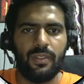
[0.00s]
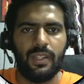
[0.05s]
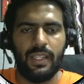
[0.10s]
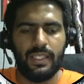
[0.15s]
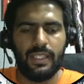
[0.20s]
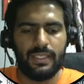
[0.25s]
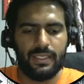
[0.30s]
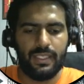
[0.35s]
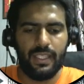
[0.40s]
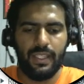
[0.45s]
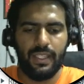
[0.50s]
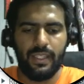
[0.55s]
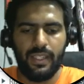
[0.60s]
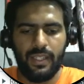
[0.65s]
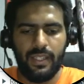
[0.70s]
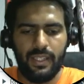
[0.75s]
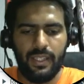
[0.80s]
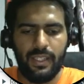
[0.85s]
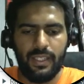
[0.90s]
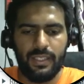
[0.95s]
let's take
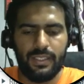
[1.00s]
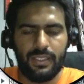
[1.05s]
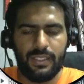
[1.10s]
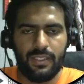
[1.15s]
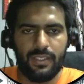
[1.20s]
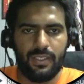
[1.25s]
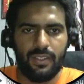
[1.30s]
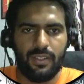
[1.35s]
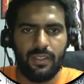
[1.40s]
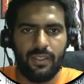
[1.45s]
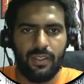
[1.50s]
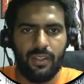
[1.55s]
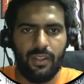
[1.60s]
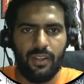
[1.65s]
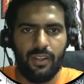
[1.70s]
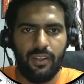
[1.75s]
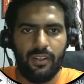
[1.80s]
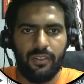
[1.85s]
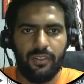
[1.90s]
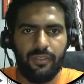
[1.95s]
a list
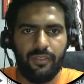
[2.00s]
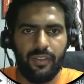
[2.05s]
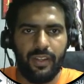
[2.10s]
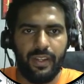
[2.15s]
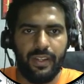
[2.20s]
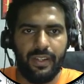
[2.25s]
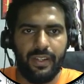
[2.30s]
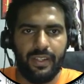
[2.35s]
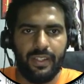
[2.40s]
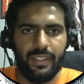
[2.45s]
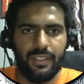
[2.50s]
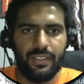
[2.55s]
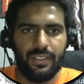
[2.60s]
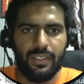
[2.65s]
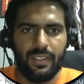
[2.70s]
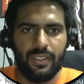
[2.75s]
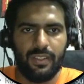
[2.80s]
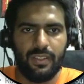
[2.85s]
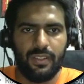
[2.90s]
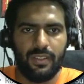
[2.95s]
of
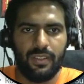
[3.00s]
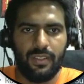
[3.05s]
integer